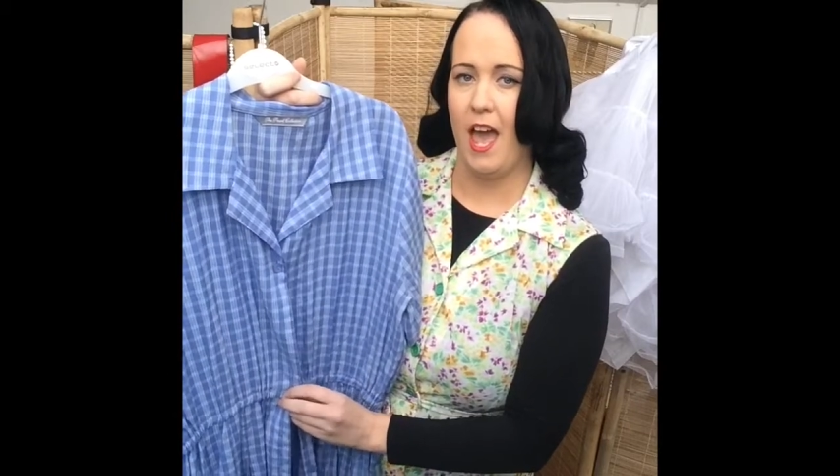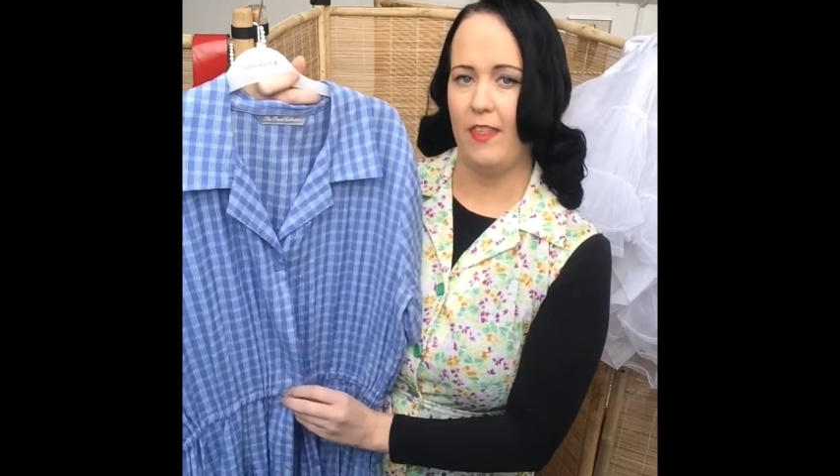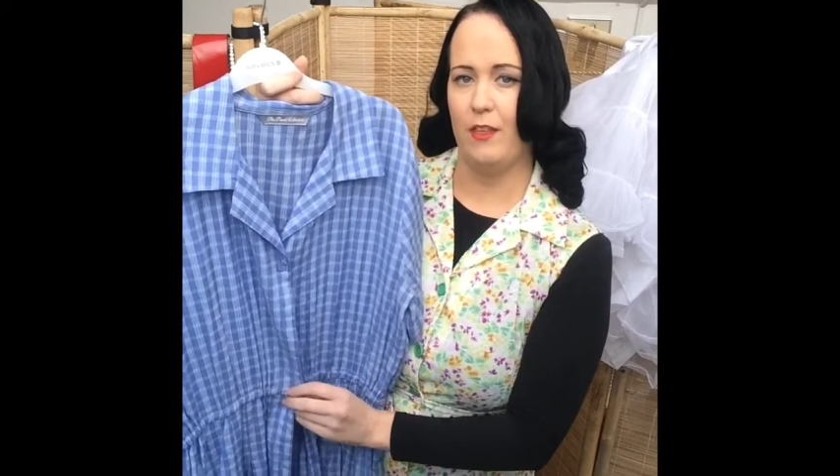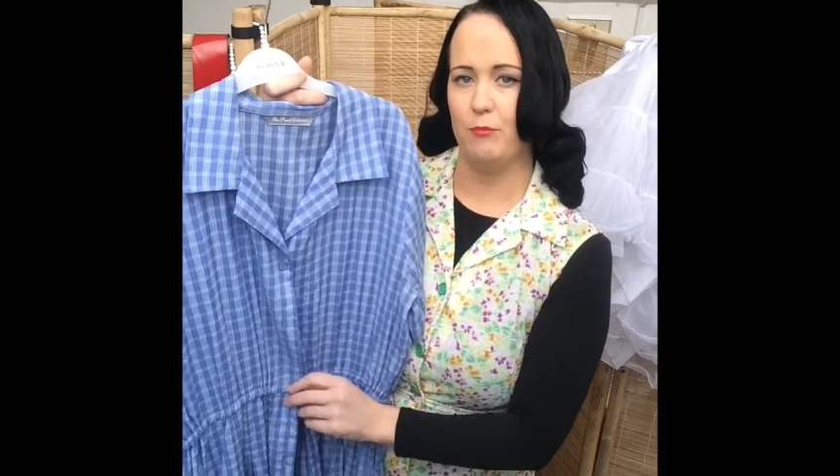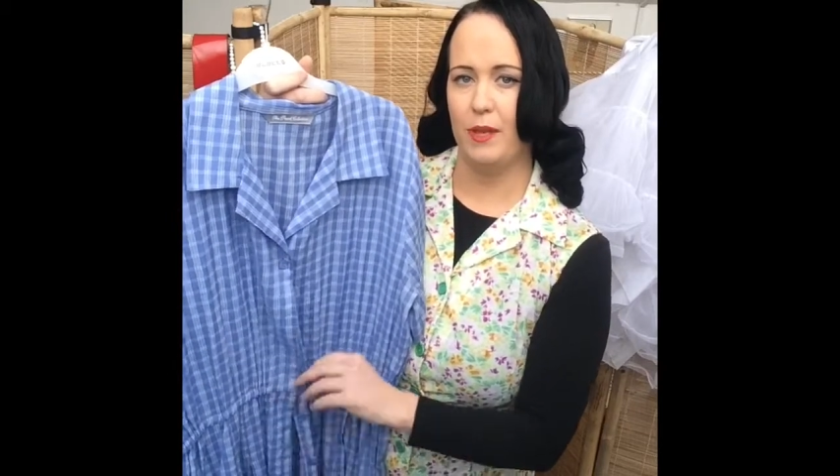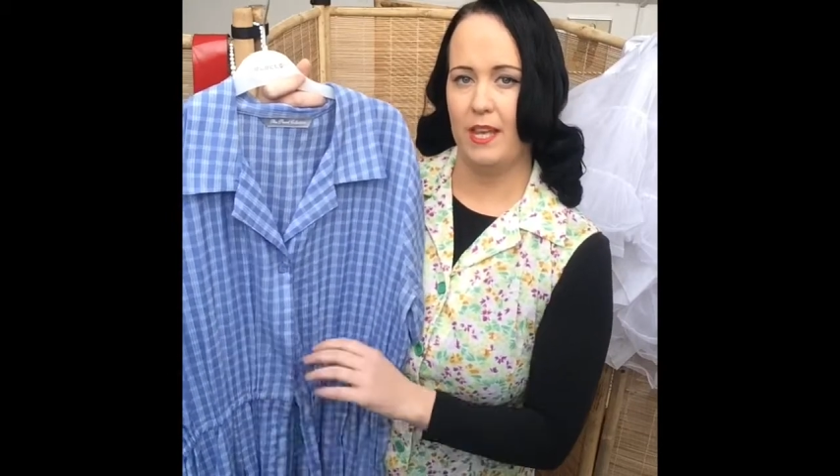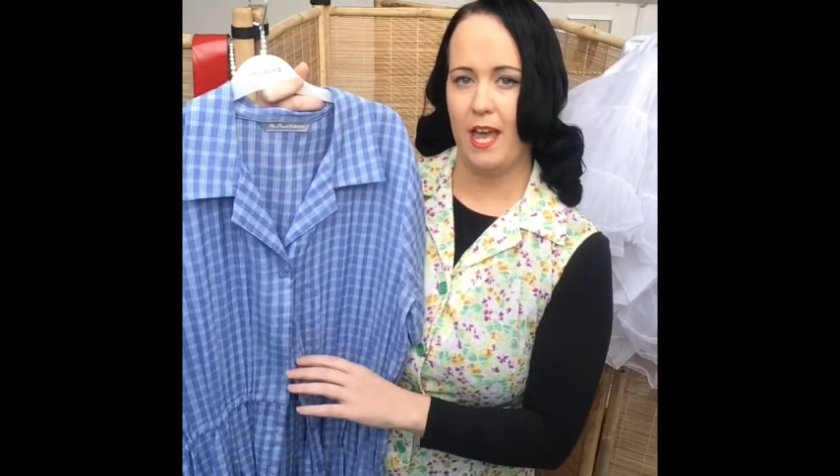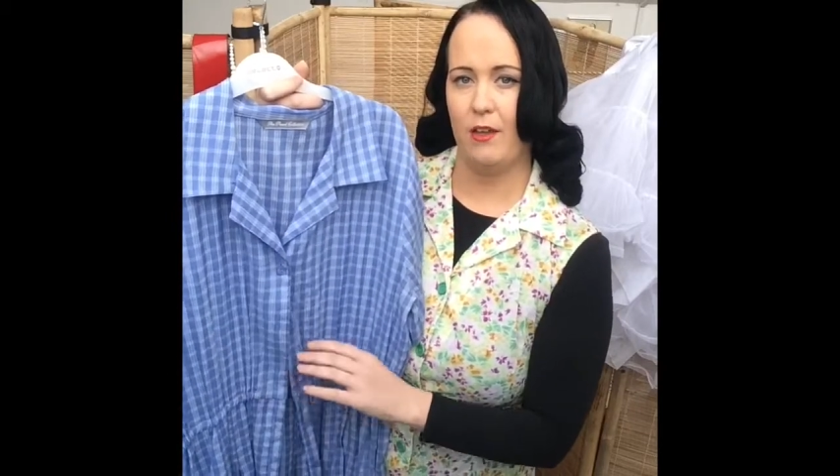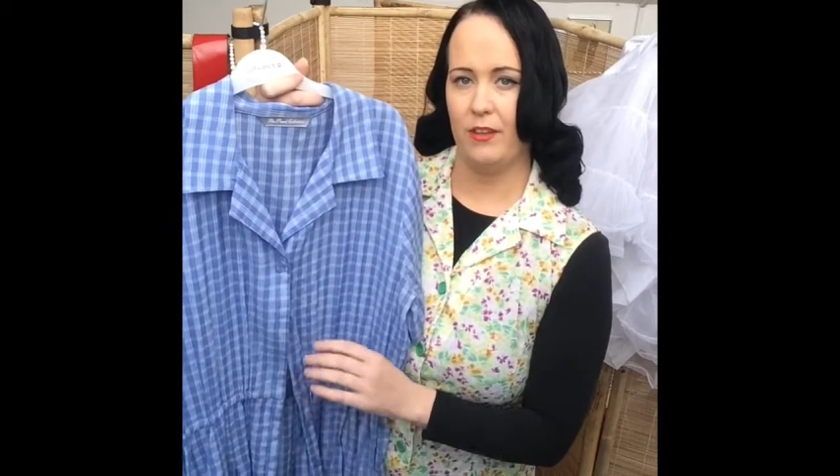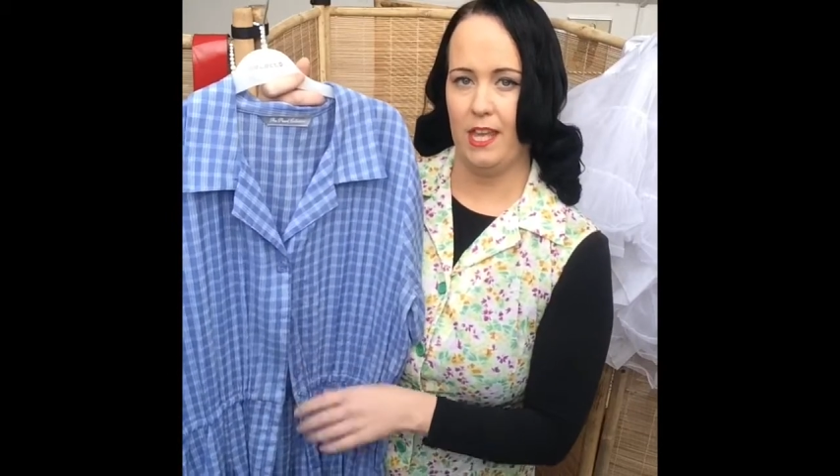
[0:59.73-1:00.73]
and then pick
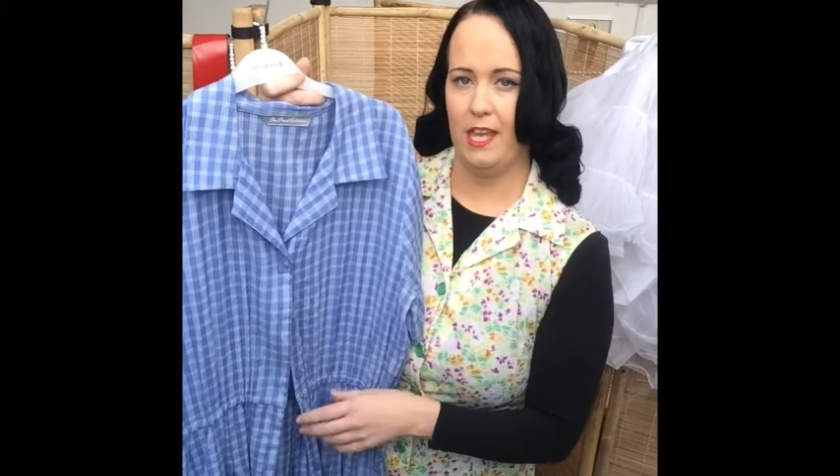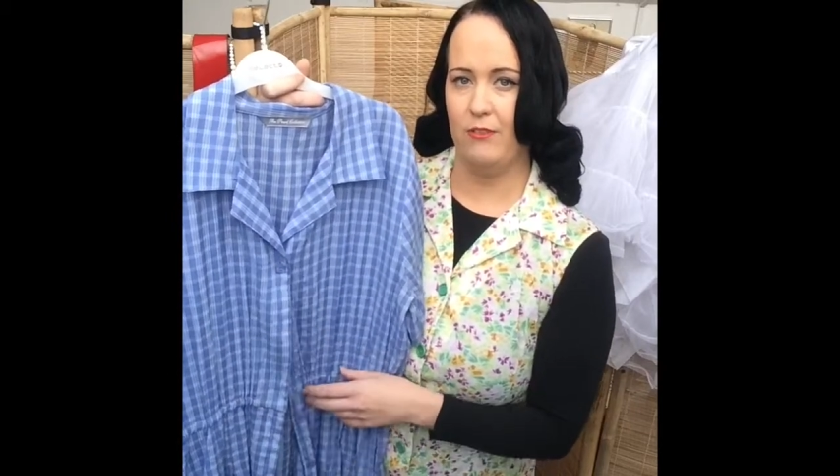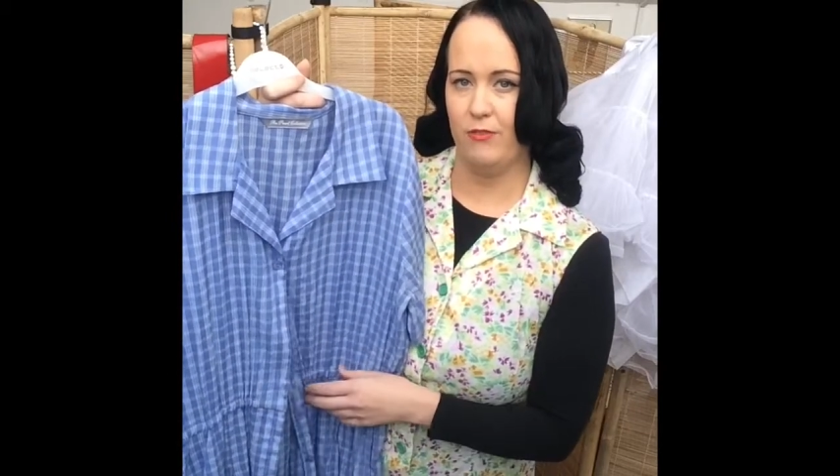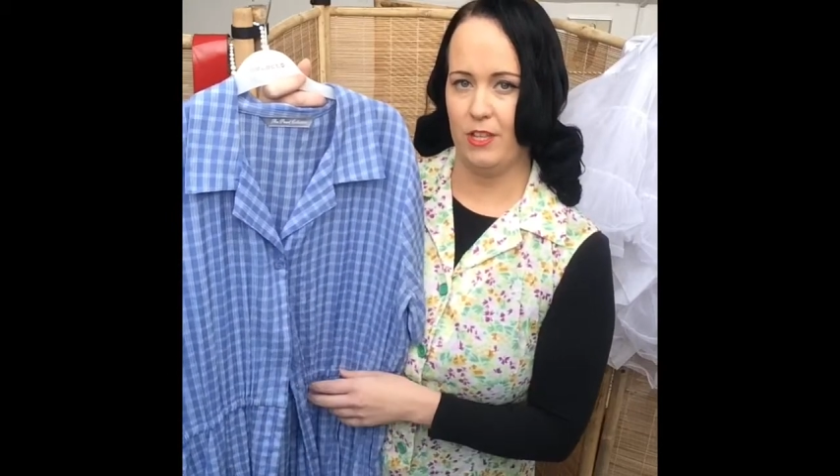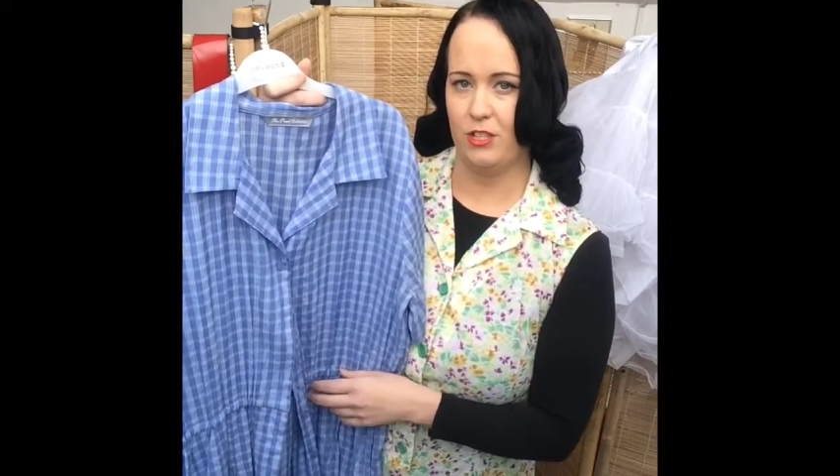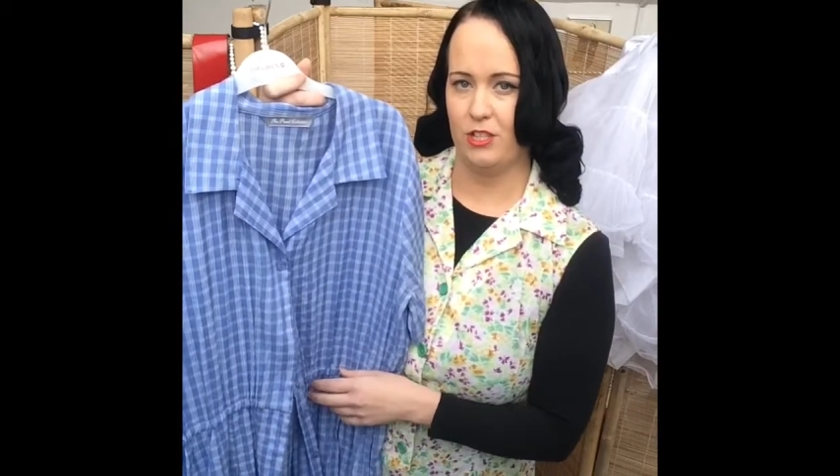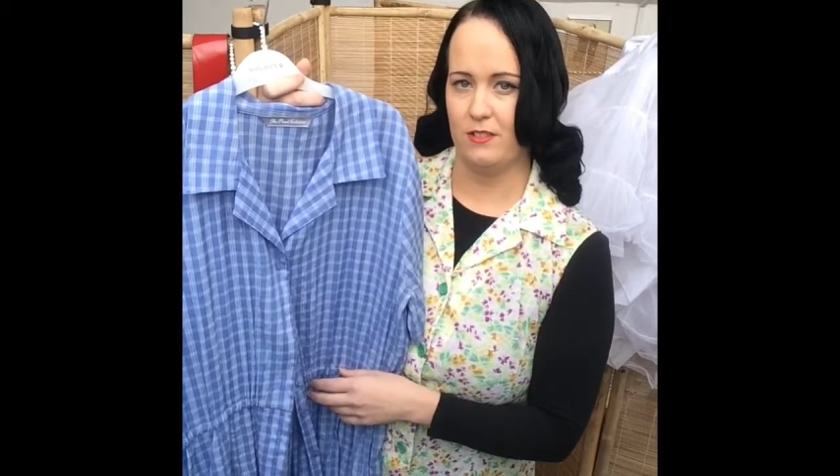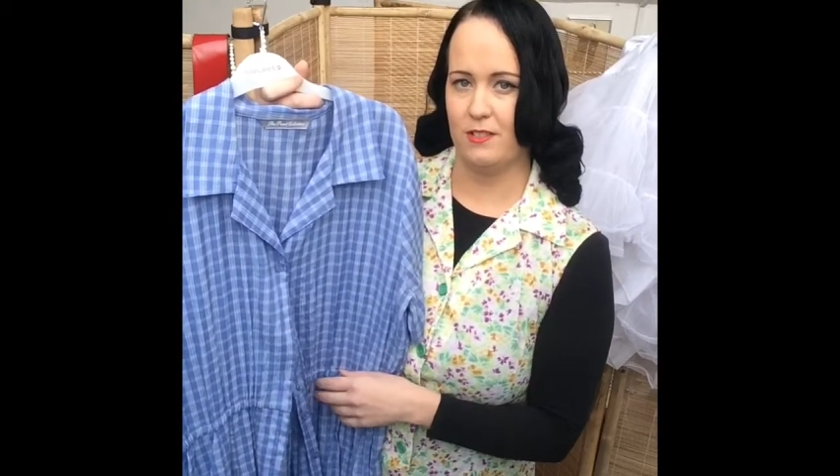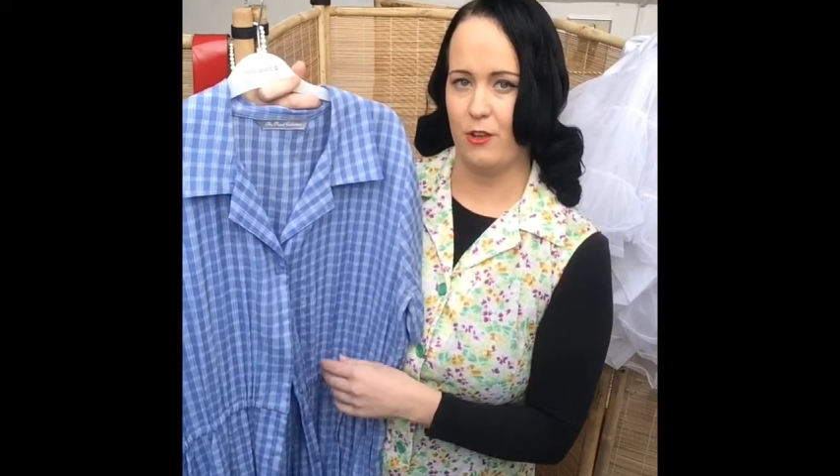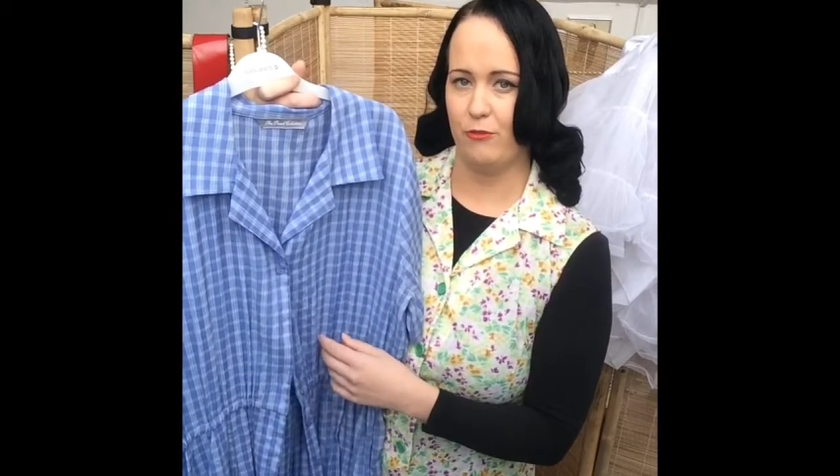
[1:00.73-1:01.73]
out the key
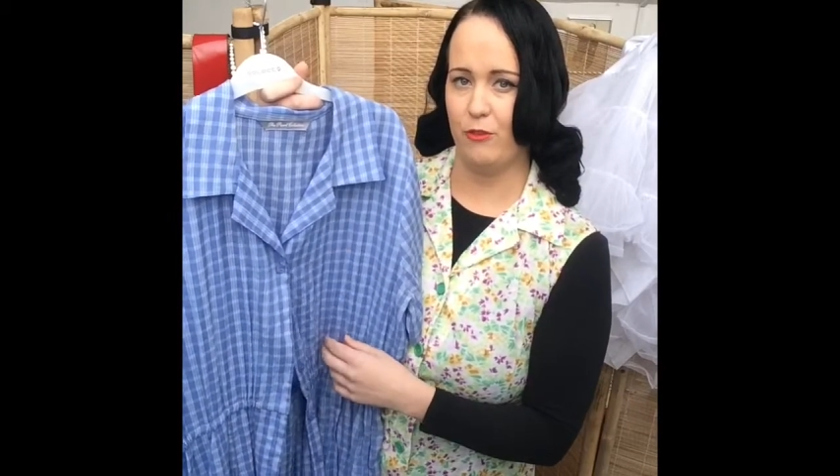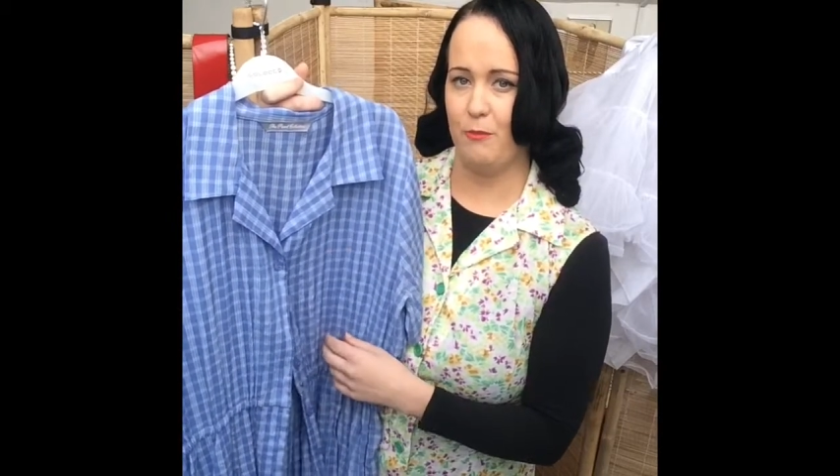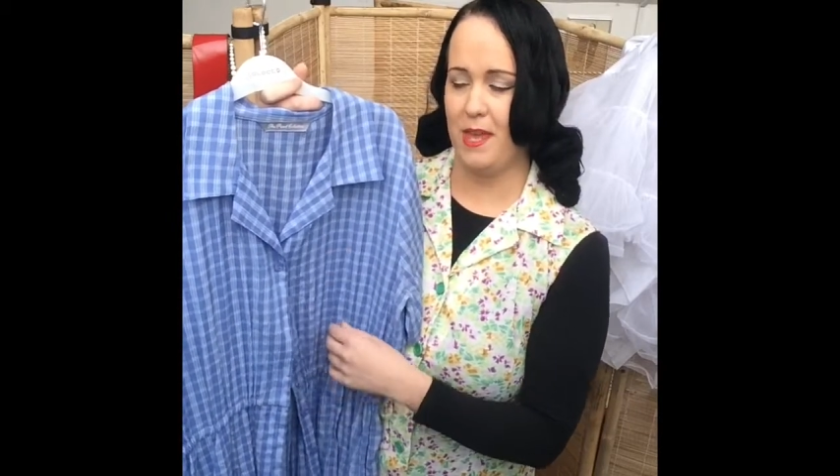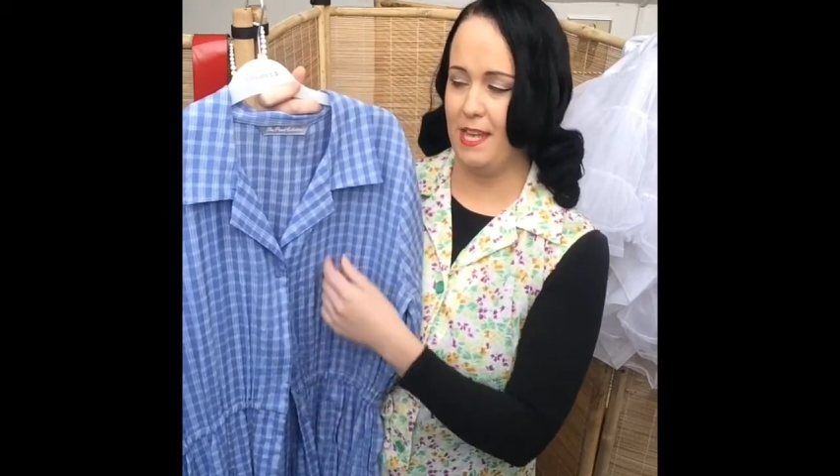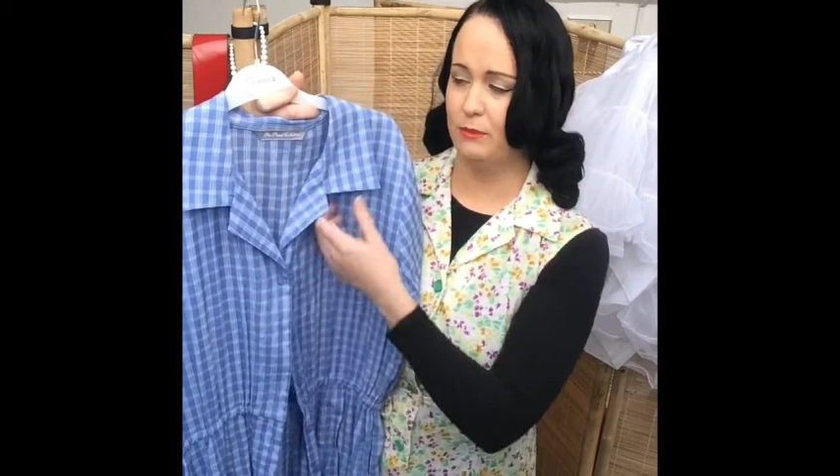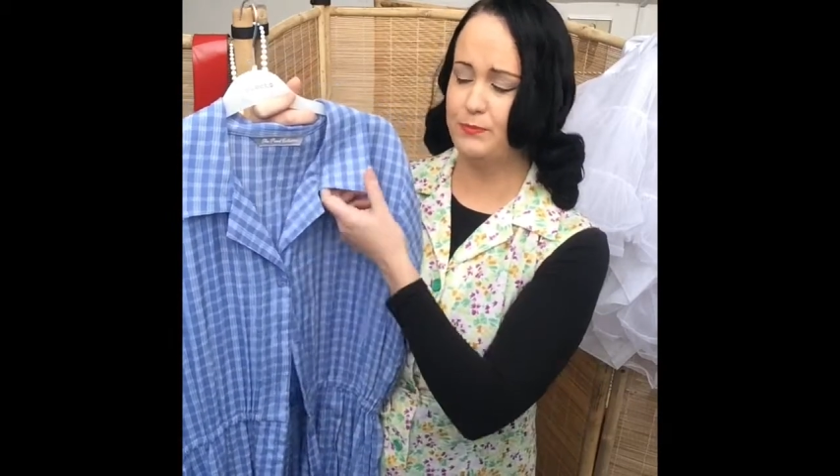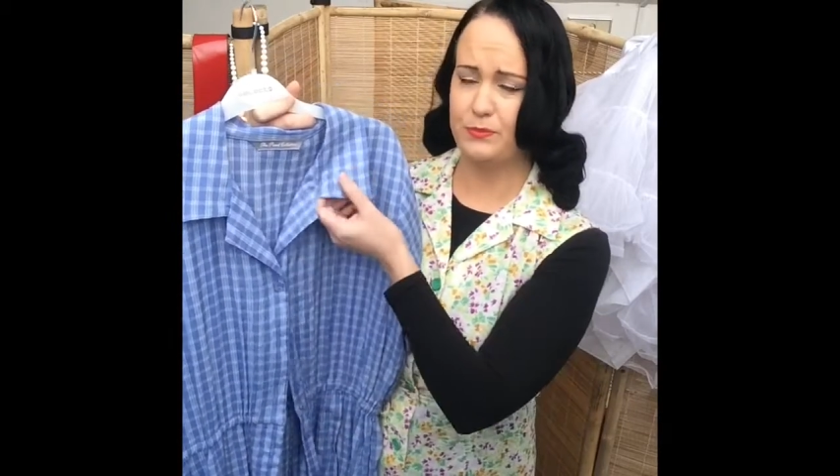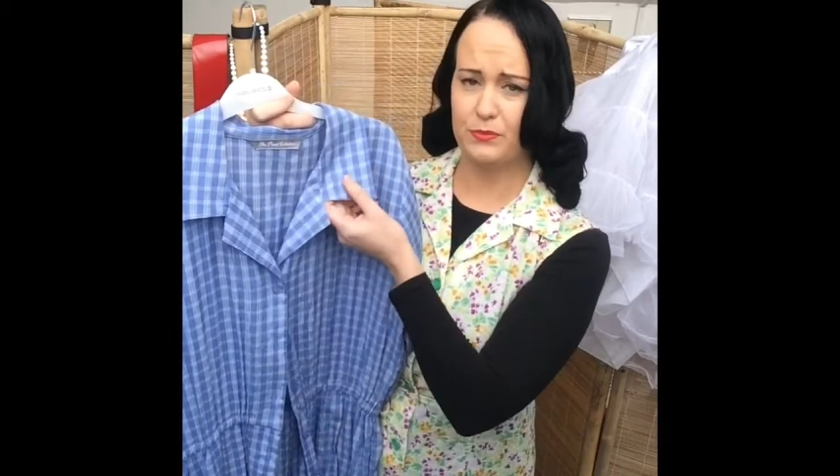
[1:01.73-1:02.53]
features. So for me,